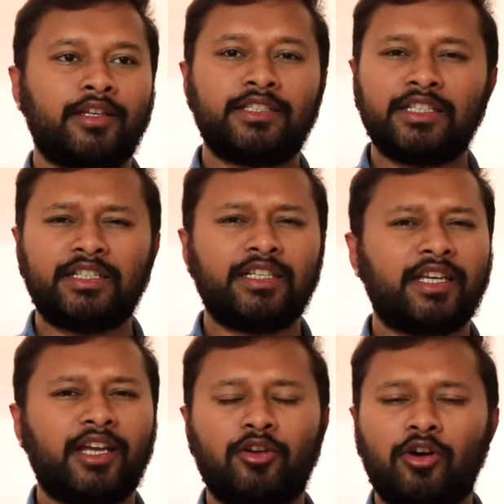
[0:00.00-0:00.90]

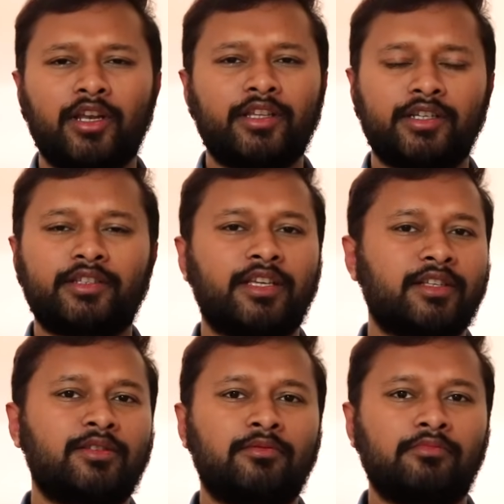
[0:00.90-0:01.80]
cheating and all other
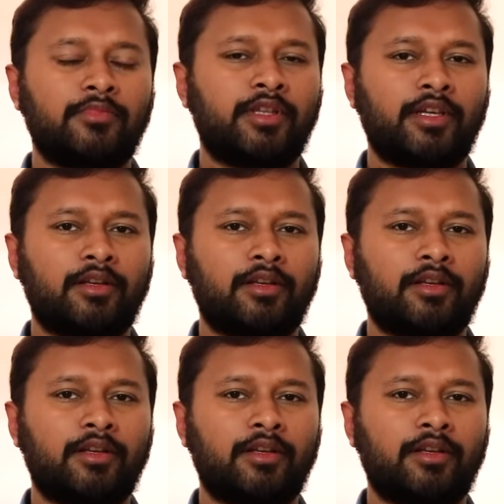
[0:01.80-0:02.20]
things they,